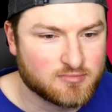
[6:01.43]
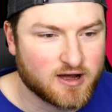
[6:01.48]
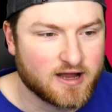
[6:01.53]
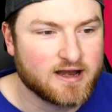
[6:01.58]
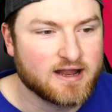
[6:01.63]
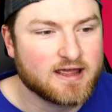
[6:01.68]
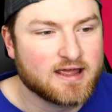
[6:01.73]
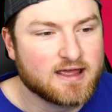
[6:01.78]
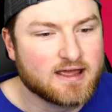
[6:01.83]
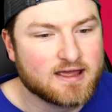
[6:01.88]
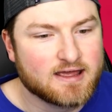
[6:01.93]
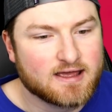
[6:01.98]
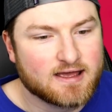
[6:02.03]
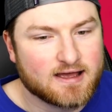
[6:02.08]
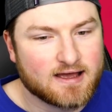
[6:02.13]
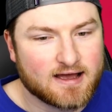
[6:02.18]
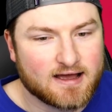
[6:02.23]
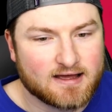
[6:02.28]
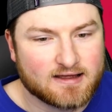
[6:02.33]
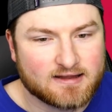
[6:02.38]
But
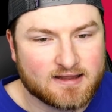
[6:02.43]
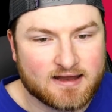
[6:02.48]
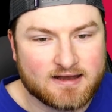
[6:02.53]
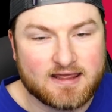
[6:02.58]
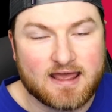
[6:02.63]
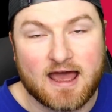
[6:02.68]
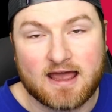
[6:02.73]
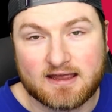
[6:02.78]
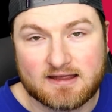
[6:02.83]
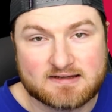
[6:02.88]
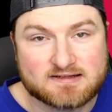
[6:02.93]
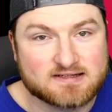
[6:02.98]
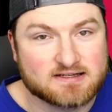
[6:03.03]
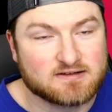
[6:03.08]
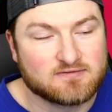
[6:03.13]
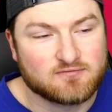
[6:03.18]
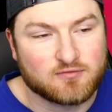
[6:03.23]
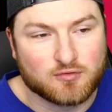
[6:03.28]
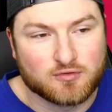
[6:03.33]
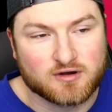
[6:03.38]
Kenny
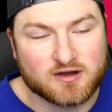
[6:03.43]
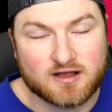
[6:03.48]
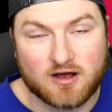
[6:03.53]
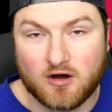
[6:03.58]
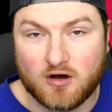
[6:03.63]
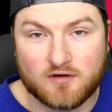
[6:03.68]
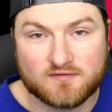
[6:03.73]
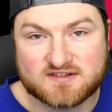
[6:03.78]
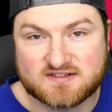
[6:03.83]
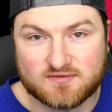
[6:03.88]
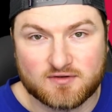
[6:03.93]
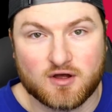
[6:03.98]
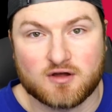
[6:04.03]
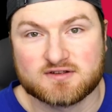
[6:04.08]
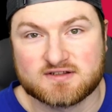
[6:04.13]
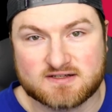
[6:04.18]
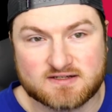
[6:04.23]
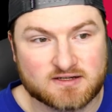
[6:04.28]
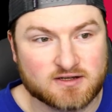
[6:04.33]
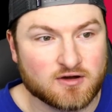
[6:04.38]
Atkinson, for all of his
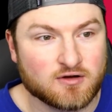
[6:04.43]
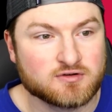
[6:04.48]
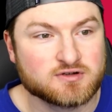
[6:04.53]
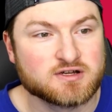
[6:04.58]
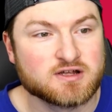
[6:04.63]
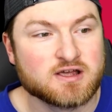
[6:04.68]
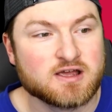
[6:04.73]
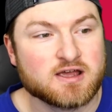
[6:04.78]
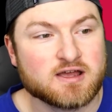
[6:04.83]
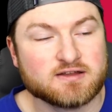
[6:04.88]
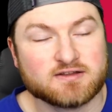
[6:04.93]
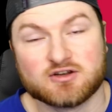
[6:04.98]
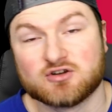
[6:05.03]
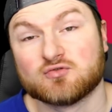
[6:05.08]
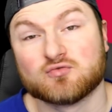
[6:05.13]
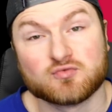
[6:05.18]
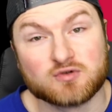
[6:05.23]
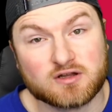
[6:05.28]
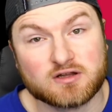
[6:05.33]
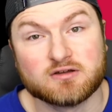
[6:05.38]
flaws as a coach, did a
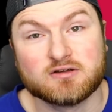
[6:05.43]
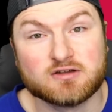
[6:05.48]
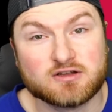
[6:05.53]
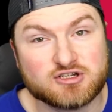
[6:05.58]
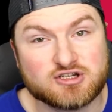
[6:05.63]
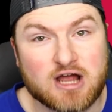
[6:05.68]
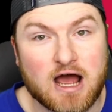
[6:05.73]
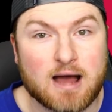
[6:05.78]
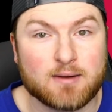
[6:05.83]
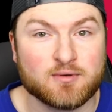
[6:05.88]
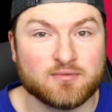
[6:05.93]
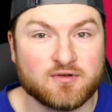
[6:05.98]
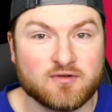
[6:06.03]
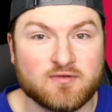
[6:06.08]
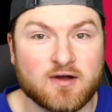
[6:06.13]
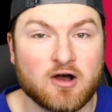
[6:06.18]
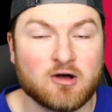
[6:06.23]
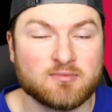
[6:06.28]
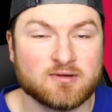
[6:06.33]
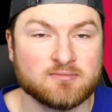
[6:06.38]
really good job of
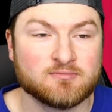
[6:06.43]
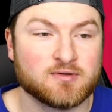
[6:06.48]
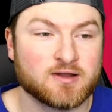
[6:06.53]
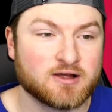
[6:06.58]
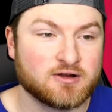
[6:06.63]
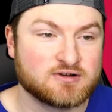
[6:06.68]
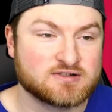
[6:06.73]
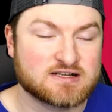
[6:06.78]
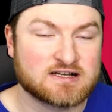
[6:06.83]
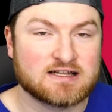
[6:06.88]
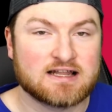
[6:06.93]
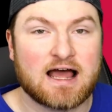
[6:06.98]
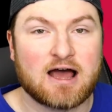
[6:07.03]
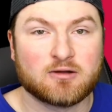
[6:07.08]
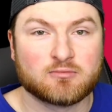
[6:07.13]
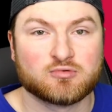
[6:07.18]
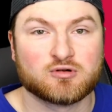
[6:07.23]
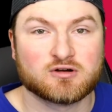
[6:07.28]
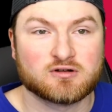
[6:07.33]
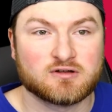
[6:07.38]
developing players that
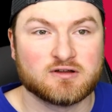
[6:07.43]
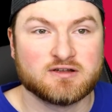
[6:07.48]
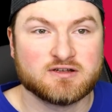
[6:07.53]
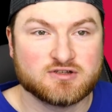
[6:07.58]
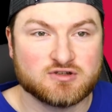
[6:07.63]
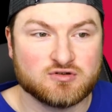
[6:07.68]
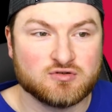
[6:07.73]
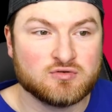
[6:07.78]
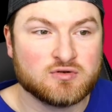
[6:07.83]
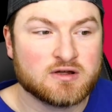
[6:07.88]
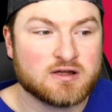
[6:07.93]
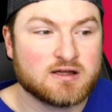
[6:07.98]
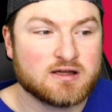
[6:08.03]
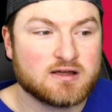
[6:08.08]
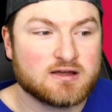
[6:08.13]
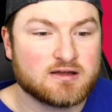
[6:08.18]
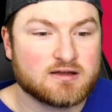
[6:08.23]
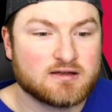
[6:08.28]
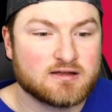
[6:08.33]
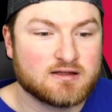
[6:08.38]
allowed Brooklyn to
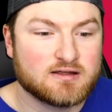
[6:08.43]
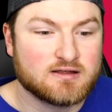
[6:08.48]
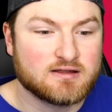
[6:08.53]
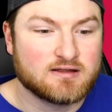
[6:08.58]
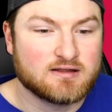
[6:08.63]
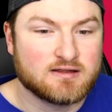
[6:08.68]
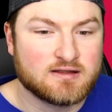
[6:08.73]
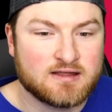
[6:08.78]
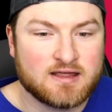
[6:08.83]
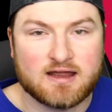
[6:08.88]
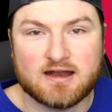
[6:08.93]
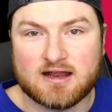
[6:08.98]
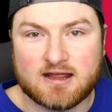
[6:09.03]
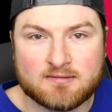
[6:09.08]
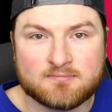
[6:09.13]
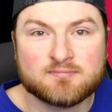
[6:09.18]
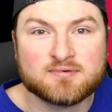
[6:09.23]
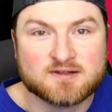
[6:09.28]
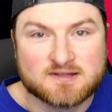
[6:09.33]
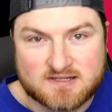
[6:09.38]
get
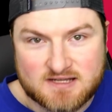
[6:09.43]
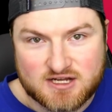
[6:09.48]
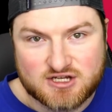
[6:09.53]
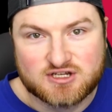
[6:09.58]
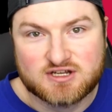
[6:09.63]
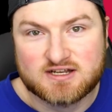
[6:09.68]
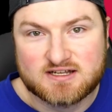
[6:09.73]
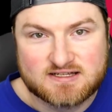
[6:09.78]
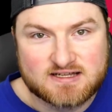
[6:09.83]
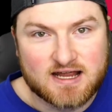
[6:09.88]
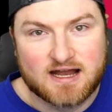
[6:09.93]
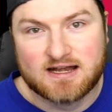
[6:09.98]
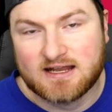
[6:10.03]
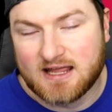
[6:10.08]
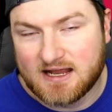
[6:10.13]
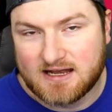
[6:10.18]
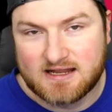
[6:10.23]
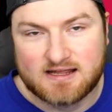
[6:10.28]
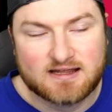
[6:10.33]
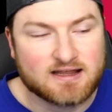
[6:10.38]
in position to sign
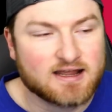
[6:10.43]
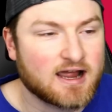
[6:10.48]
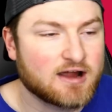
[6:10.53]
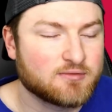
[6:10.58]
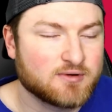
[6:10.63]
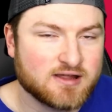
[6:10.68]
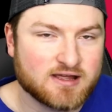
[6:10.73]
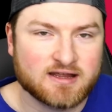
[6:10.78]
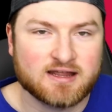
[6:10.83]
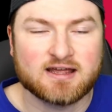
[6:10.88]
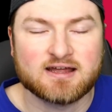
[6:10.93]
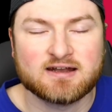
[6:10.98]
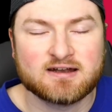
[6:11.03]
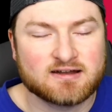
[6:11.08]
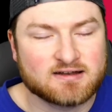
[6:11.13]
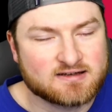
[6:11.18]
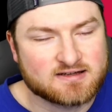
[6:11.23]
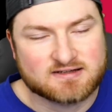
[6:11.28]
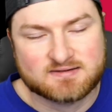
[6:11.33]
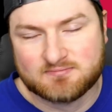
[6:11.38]
KD and Kyrie.
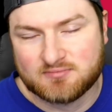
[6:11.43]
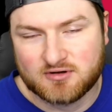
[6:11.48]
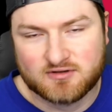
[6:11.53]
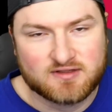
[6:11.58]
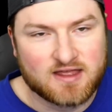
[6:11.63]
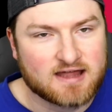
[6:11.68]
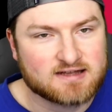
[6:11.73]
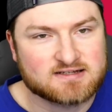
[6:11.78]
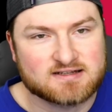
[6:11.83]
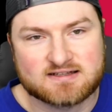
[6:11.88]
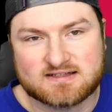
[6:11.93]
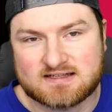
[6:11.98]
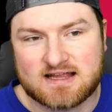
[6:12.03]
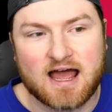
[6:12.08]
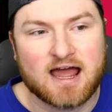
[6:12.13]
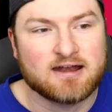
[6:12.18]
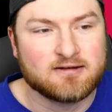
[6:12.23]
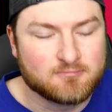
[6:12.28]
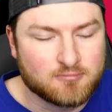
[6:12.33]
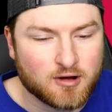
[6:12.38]
Again, just put that to the
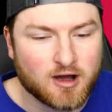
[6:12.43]
side.